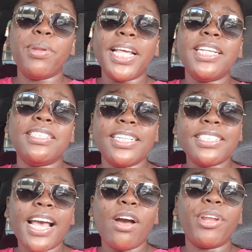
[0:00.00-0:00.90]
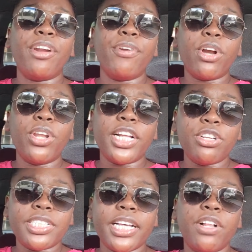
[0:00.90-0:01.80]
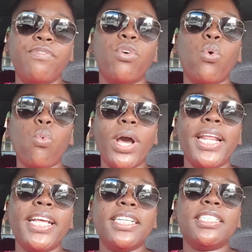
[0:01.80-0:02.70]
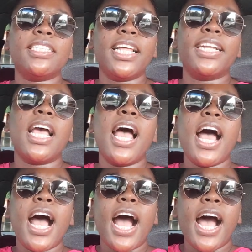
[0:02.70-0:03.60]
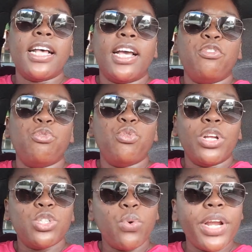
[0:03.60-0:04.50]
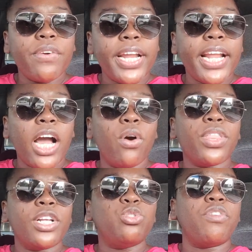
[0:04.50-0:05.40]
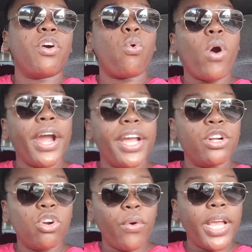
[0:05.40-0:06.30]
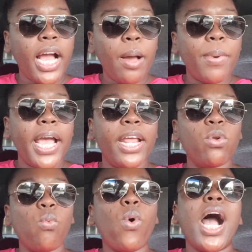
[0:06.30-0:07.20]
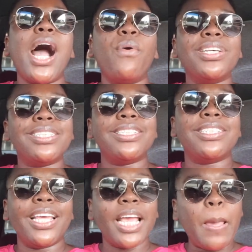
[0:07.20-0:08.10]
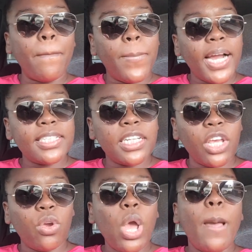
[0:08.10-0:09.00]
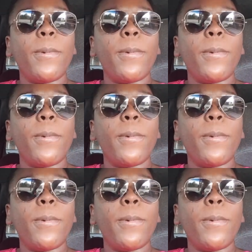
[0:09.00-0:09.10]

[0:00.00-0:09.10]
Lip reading: Please sit down and recollect yourself what it is that you're doing right now that you have acquired growing up, and how is this thing impacting you.